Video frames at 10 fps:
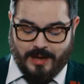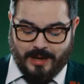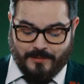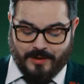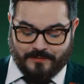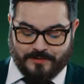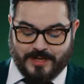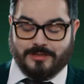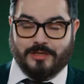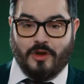coming after he
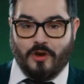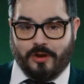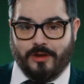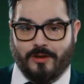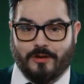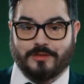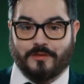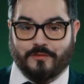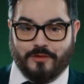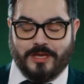gets the knock onto
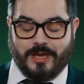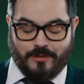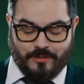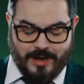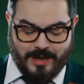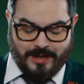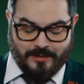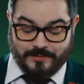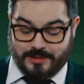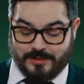free kill.
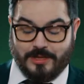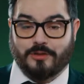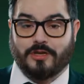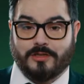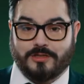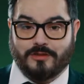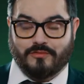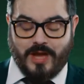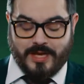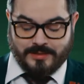Obviously there's no chance of the
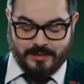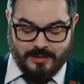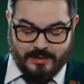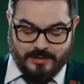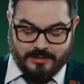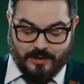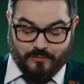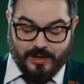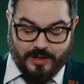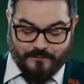res. So
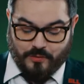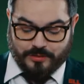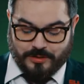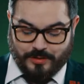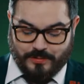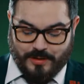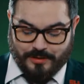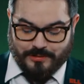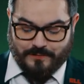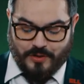really unfortunate with the
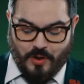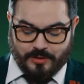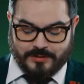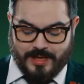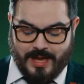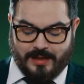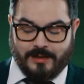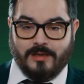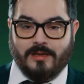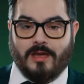Molotov not to get
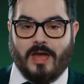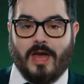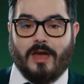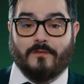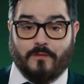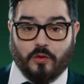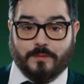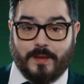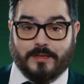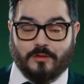force
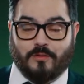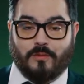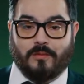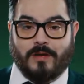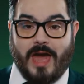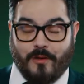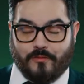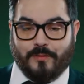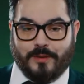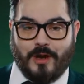Pixel out
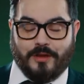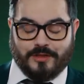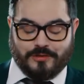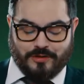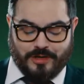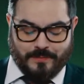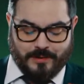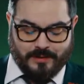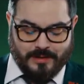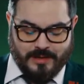from behind the tree, but